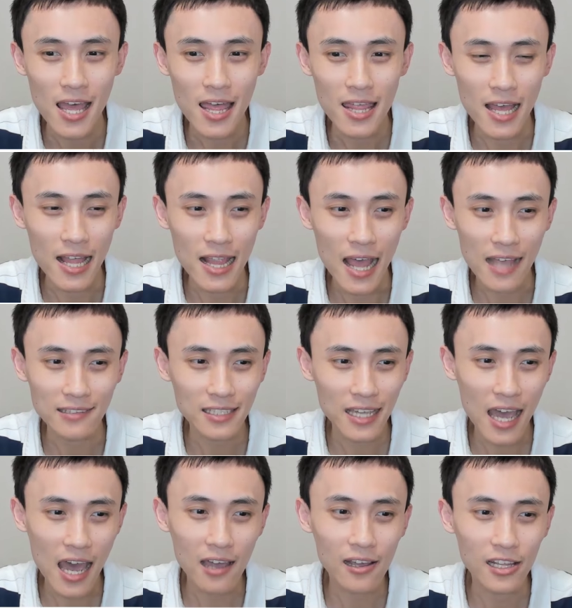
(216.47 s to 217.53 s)
let's
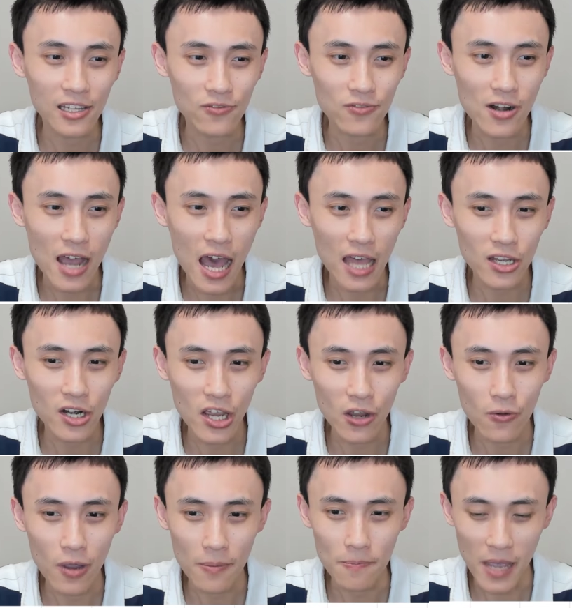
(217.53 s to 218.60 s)
calculate for other
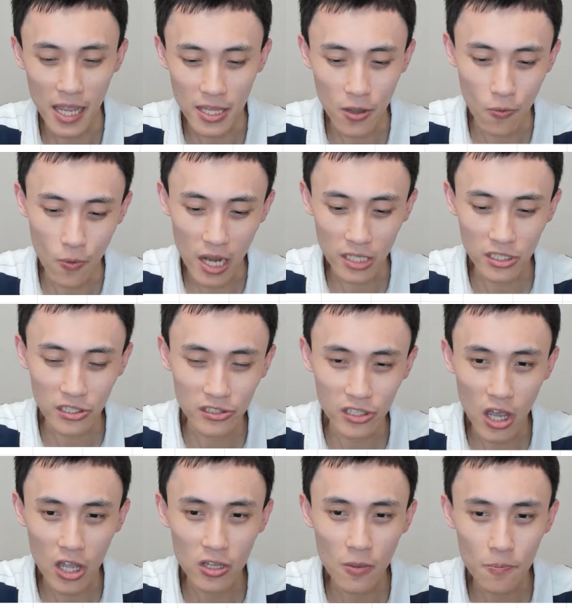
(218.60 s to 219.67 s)
equipment, which is
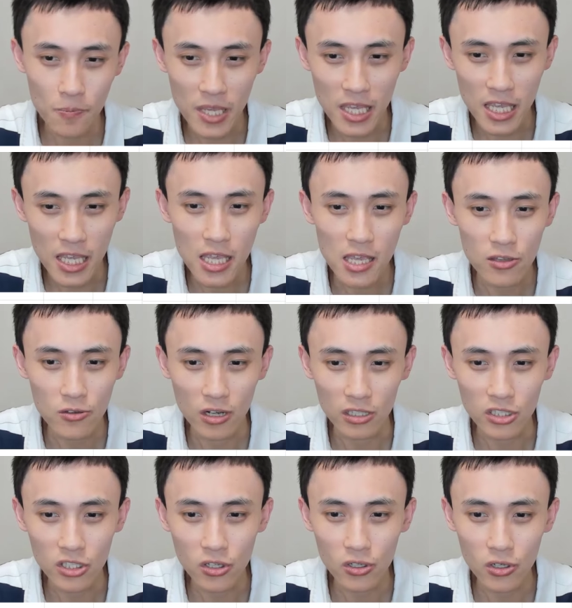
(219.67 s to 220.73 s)
going to be your
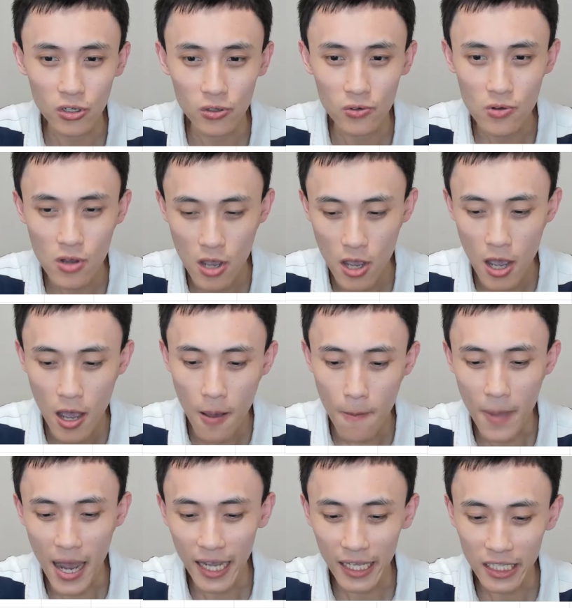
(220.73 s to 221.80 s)
total
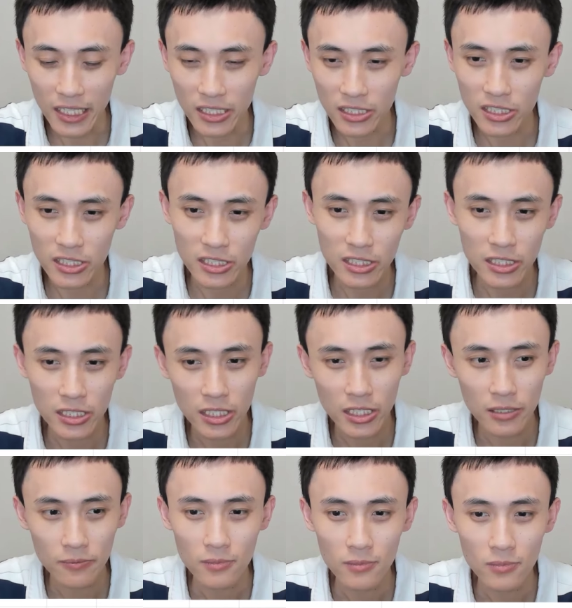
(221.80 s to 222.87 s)
minus
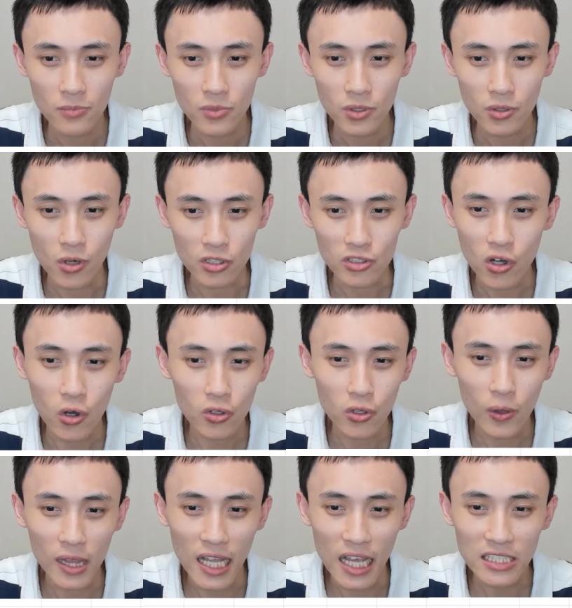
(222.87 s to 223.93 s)
your
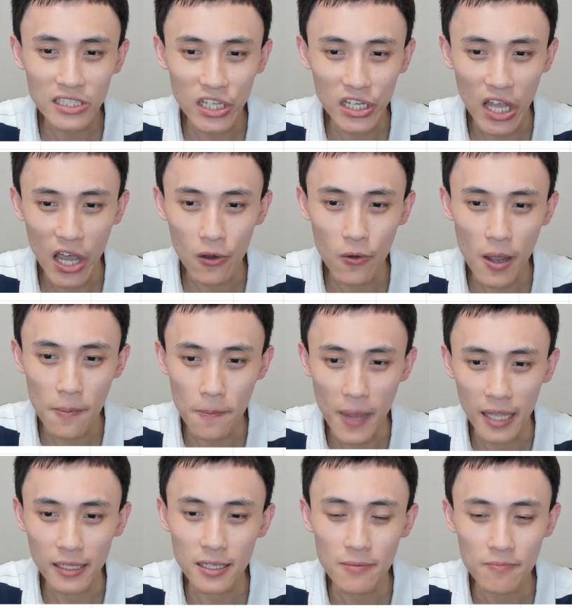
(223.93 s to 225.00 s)
total listed
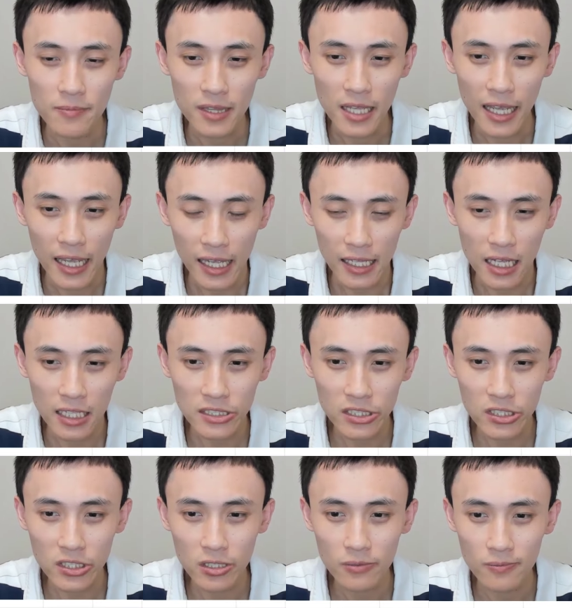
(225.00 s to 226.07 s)
equipment. Then hit
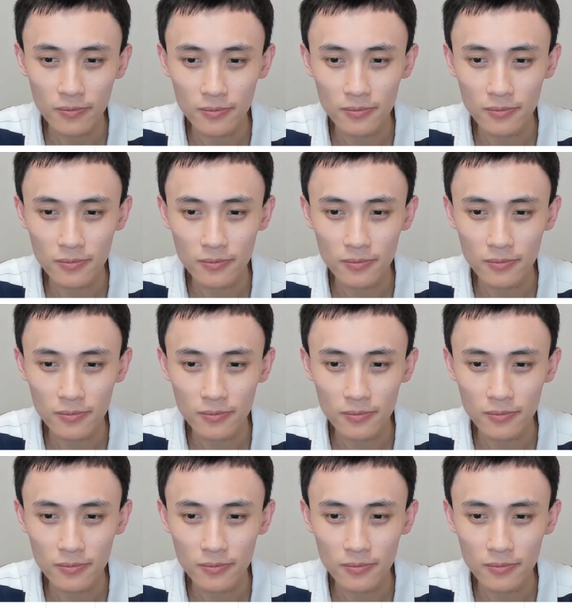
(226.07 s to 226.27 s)
enter.